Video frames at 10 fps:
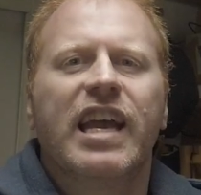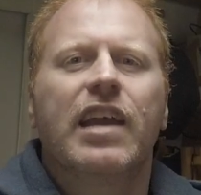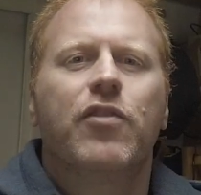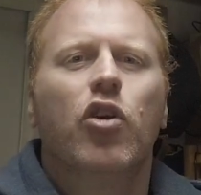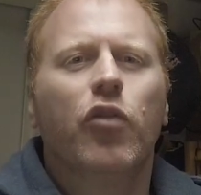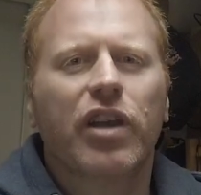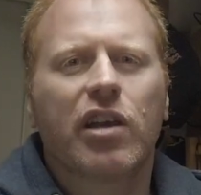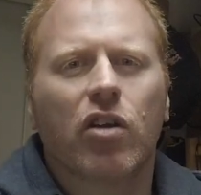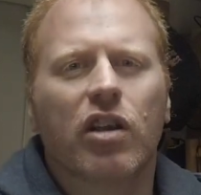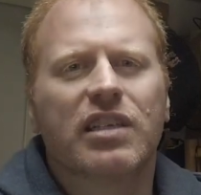If your
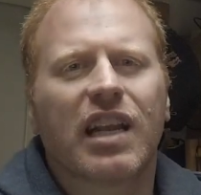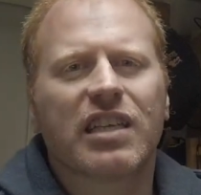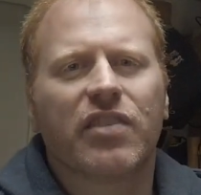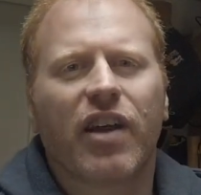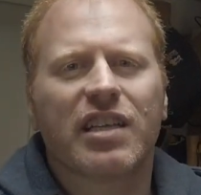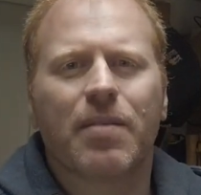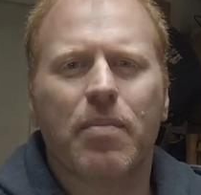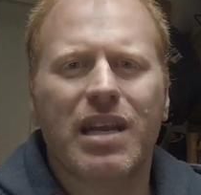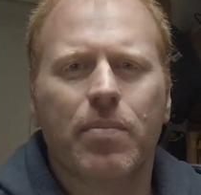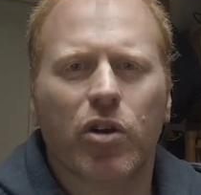vehicle is classified as a
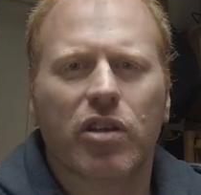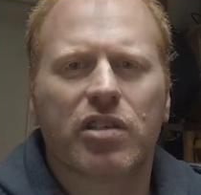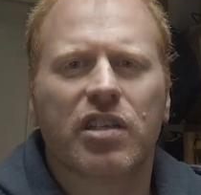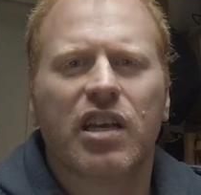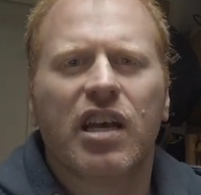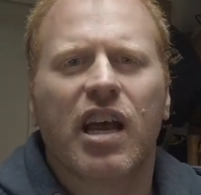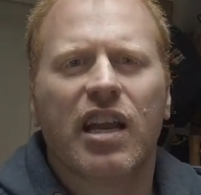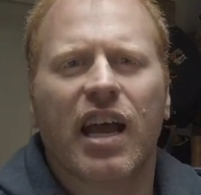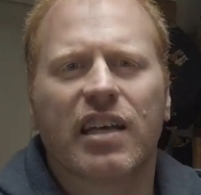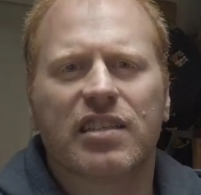minibus
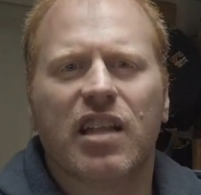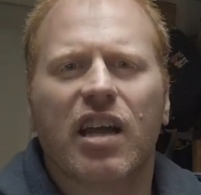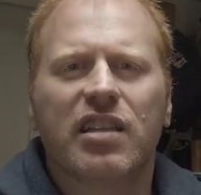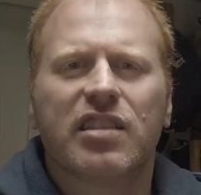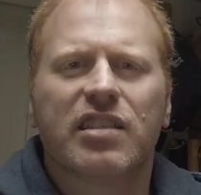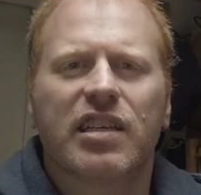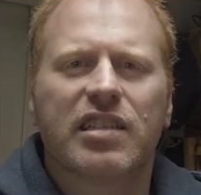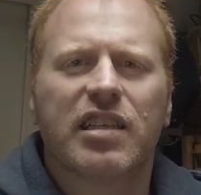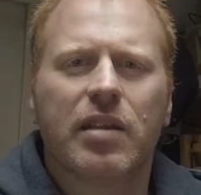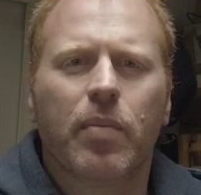and it has 9 to
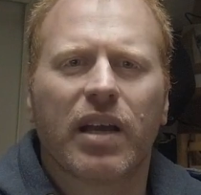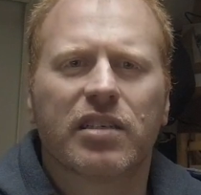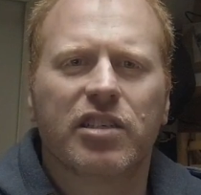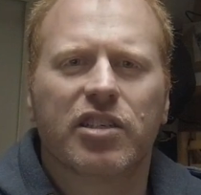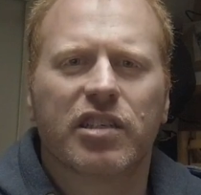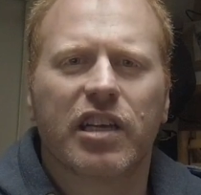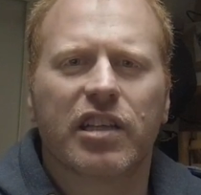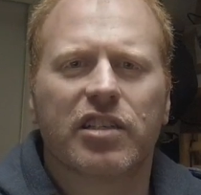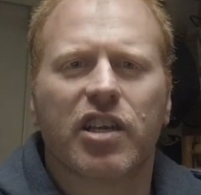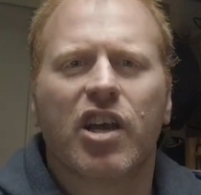16 passenger
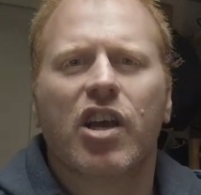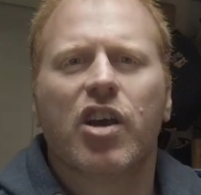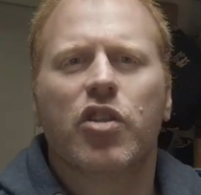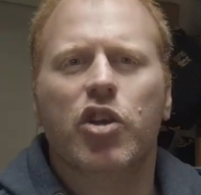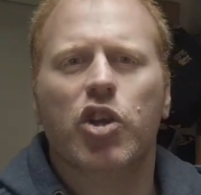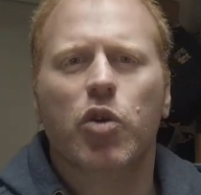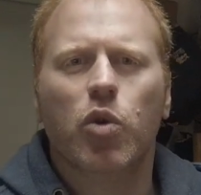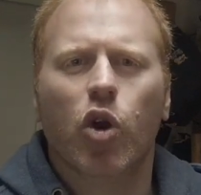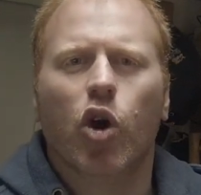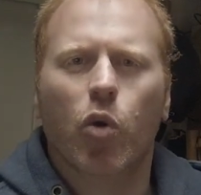seats, the new
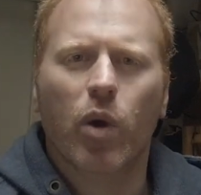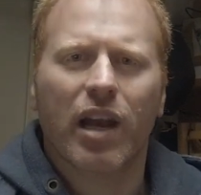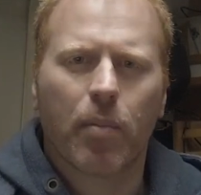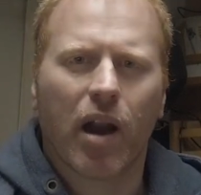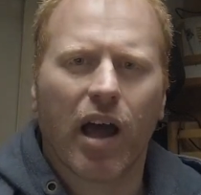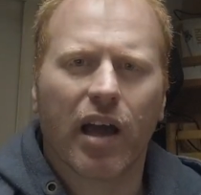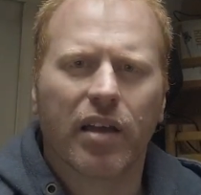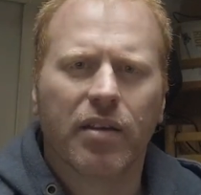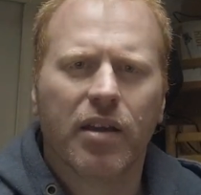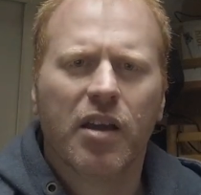law will apply.
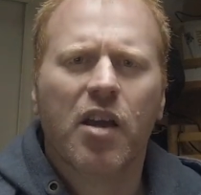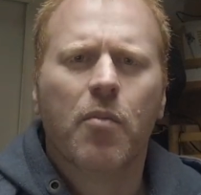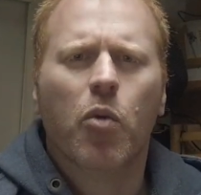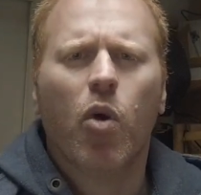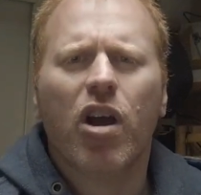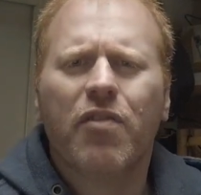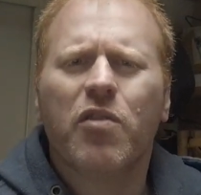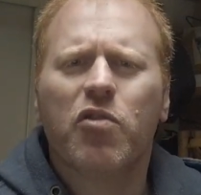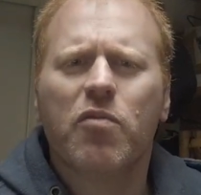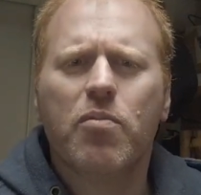But what if
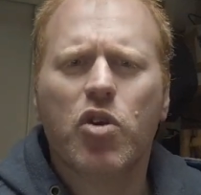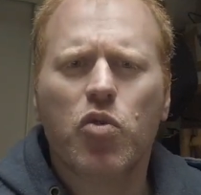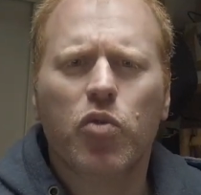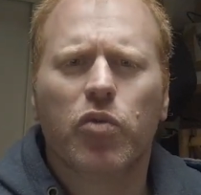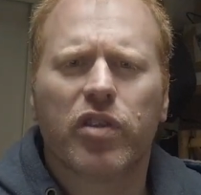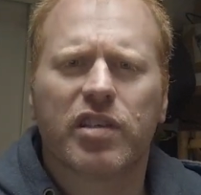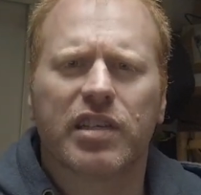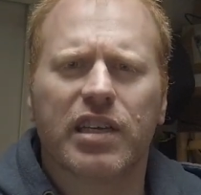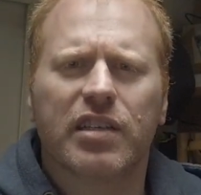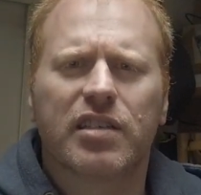you've removed the
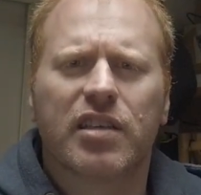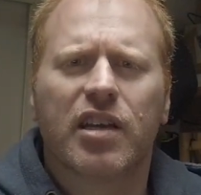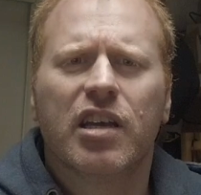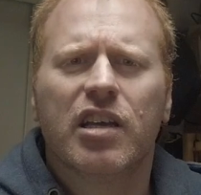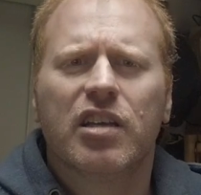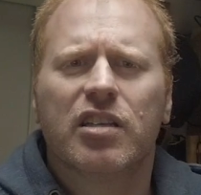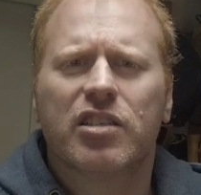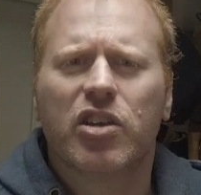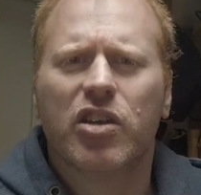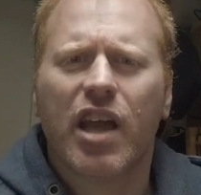seats
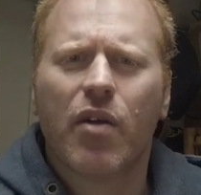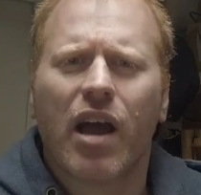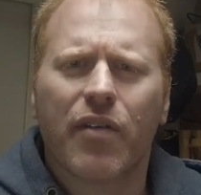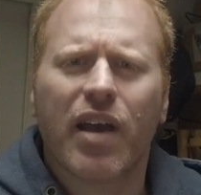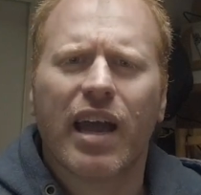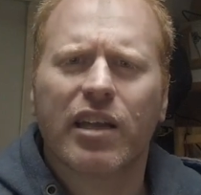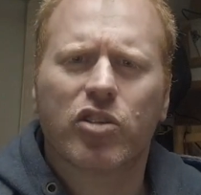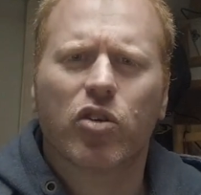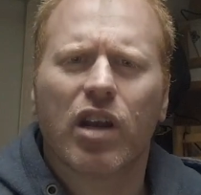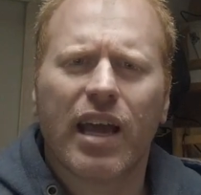so you now have
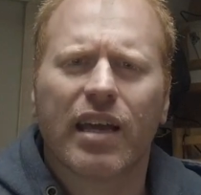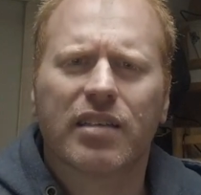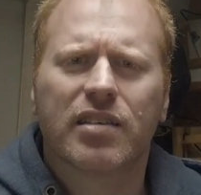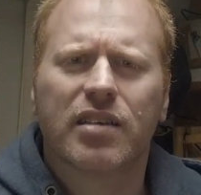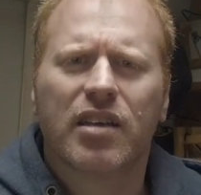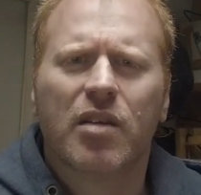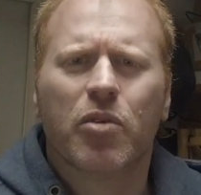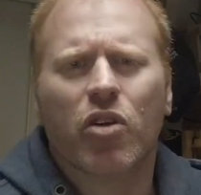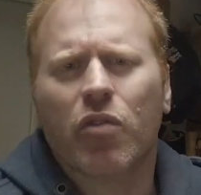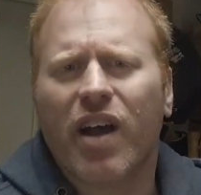8 or less,
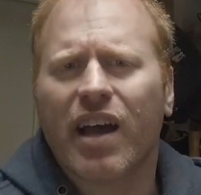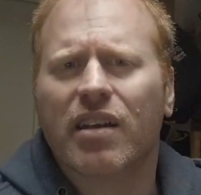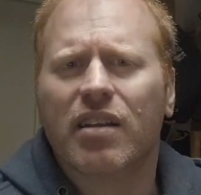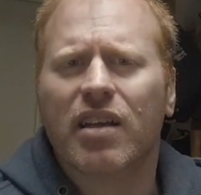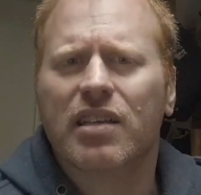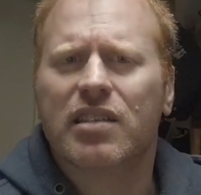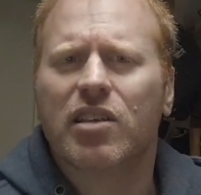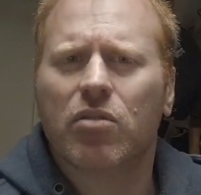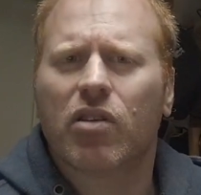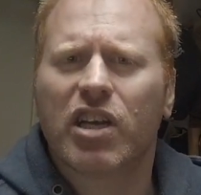but your van is
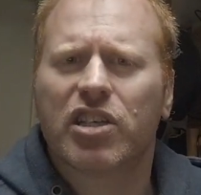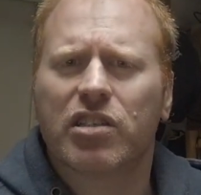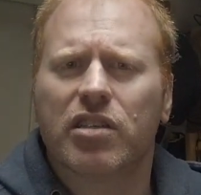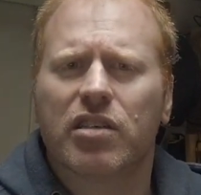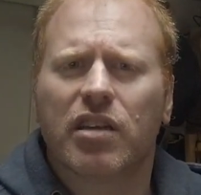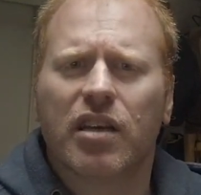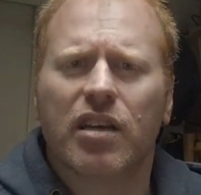still registered